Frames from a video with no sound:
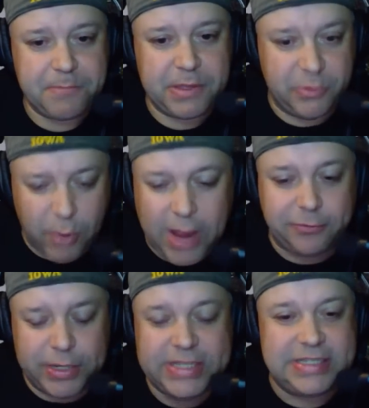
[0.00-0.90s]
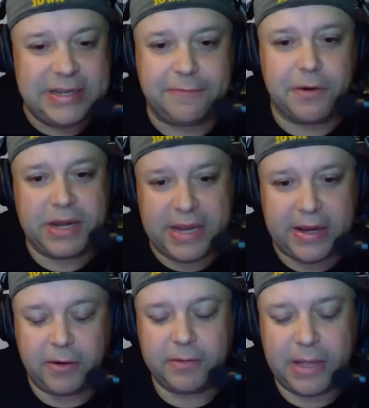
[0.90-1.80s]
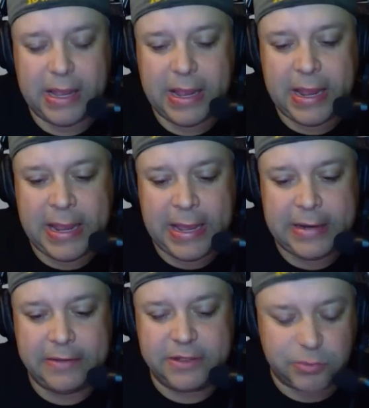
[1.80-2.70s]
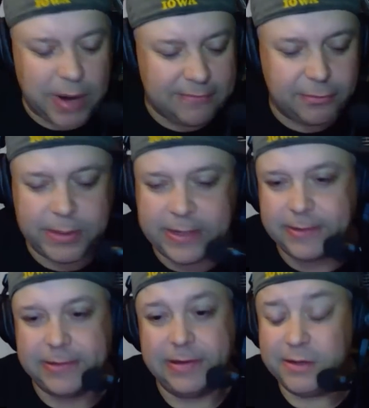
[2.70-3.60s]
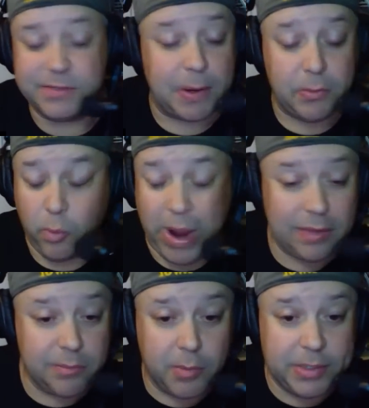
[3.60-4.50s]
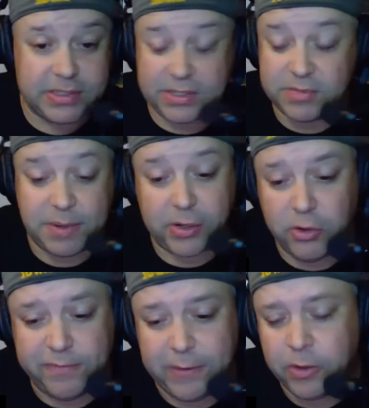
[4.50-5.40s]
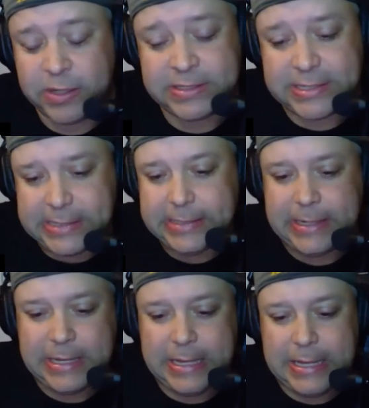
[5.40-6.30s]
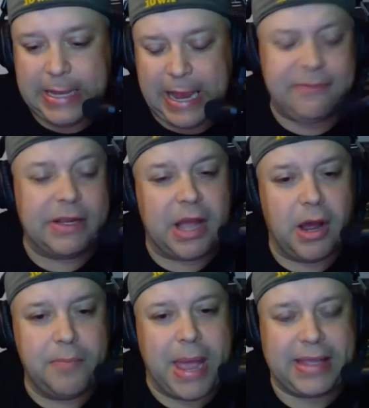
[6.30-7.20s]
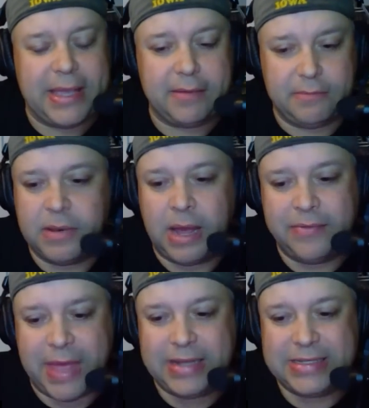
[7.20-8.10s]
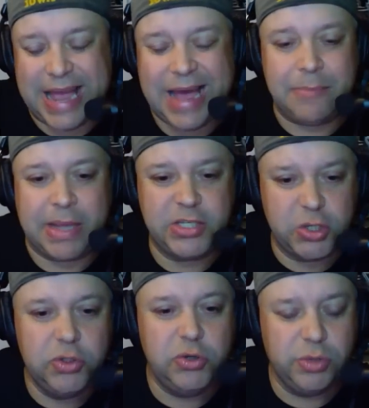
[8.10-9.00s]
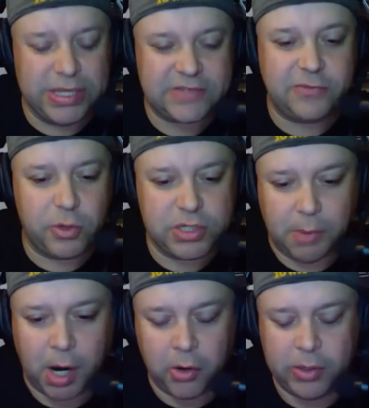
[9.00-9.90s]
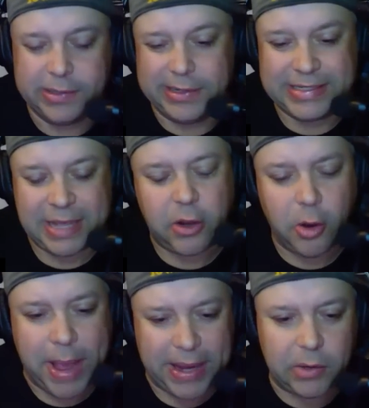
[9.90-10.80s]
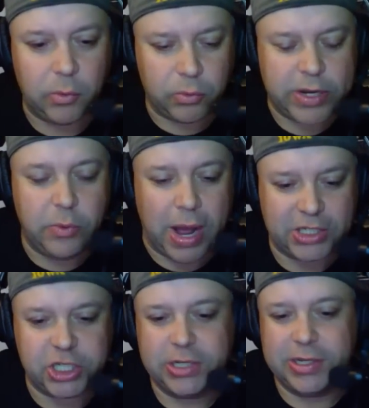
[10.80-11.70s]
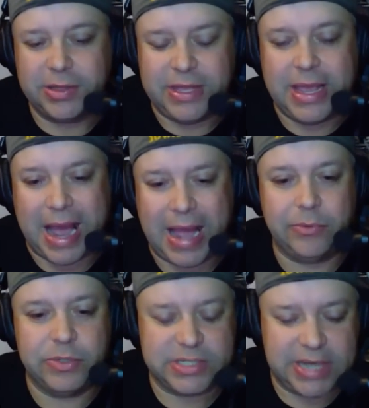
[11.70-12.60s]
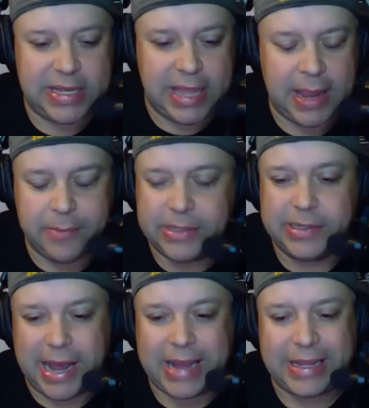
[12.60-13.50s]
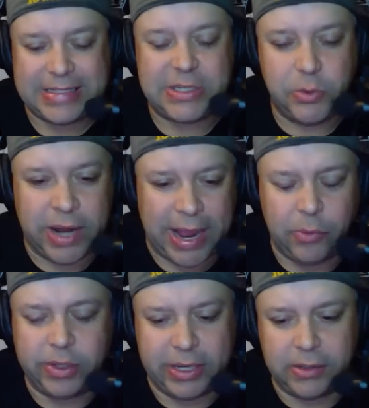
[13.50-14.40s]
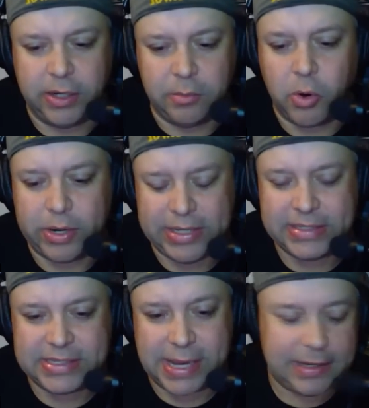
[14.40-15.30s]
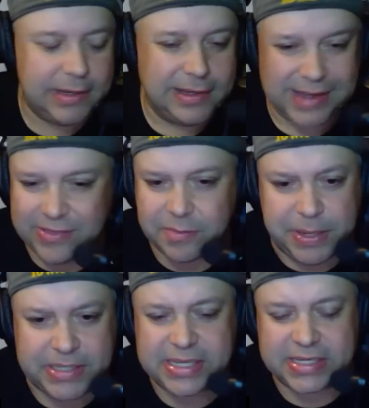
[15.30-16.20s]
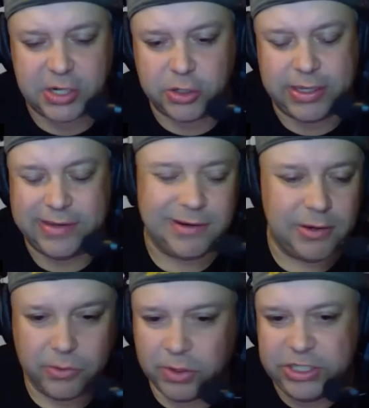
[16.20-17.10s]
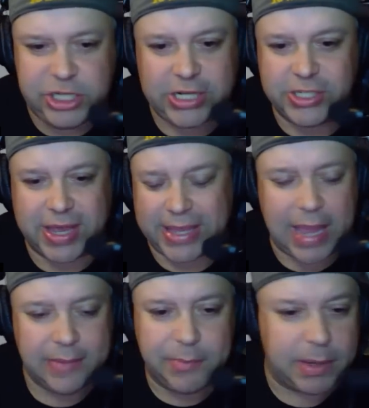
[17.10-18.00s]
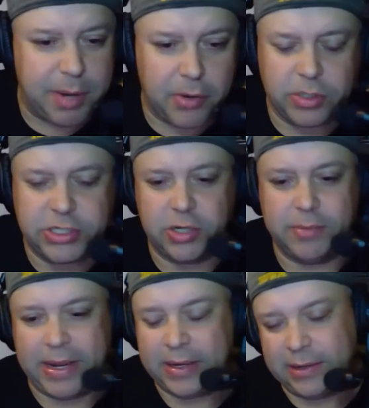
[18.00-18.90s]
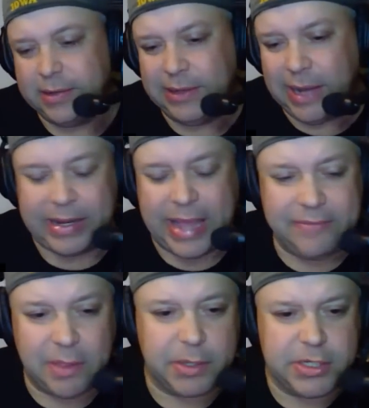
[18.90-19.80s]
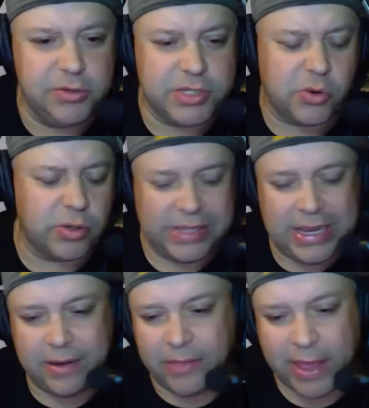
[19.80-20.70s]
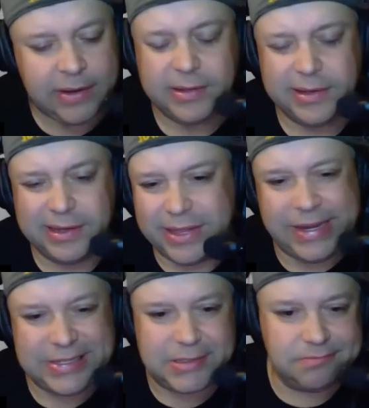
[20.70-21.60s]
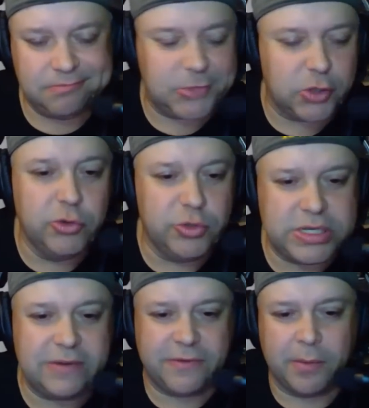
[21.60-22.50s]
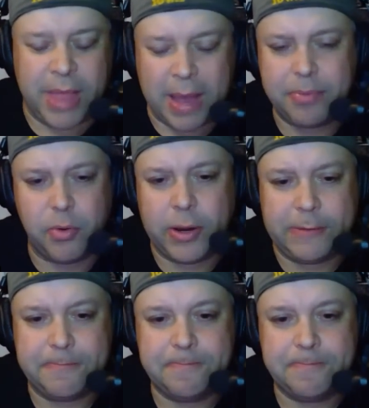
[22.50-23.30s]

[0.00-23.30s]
The rivalry is different here. And this rivalry, there's been wild moments, there's been goofy ones. I haven't gone back yet, and that is on my to-do list for tomorrow, as I'll go back and rewatch the Iowa State game against you and I. We'll get a little more insight. Got the pick six early, really changed that game. A big punt return made it, gave them a two-score lead, and then they just cruised from that point.